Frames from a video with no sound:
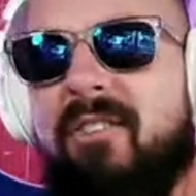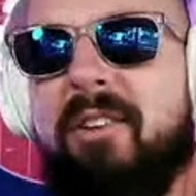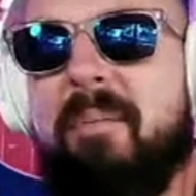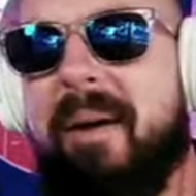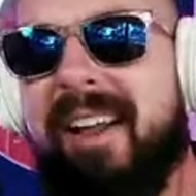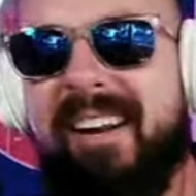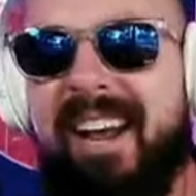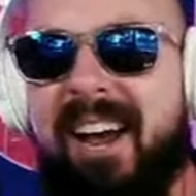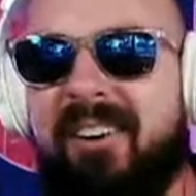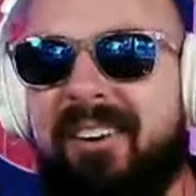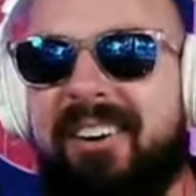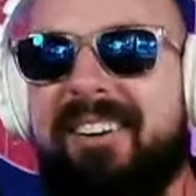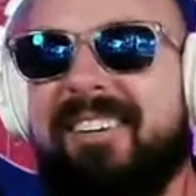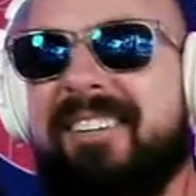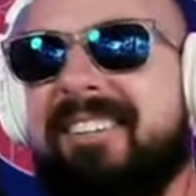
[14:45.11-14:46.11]
Only about an
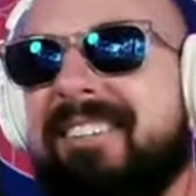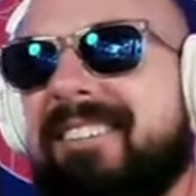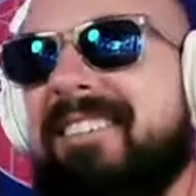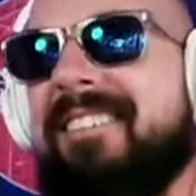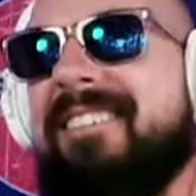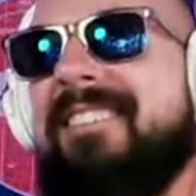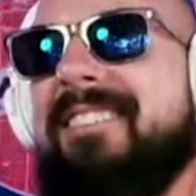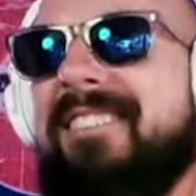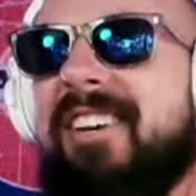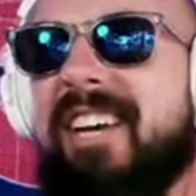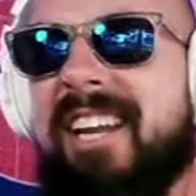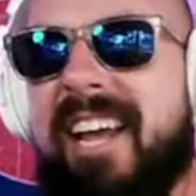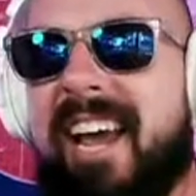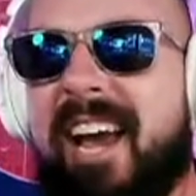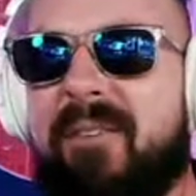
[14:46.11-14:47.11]
hour.
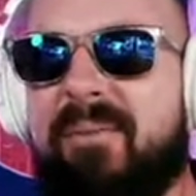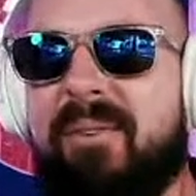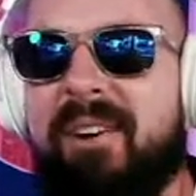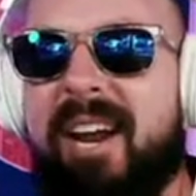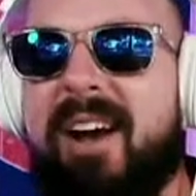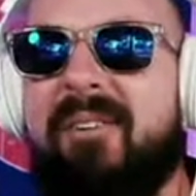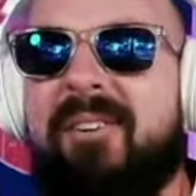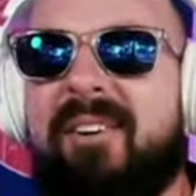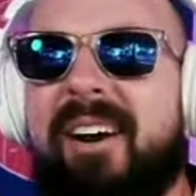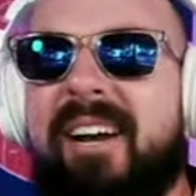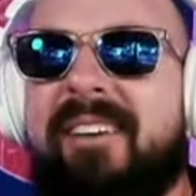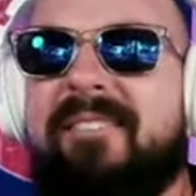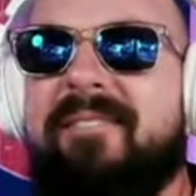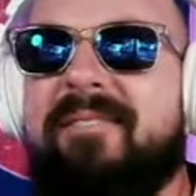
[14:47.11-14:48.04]
You can hang out for an hour.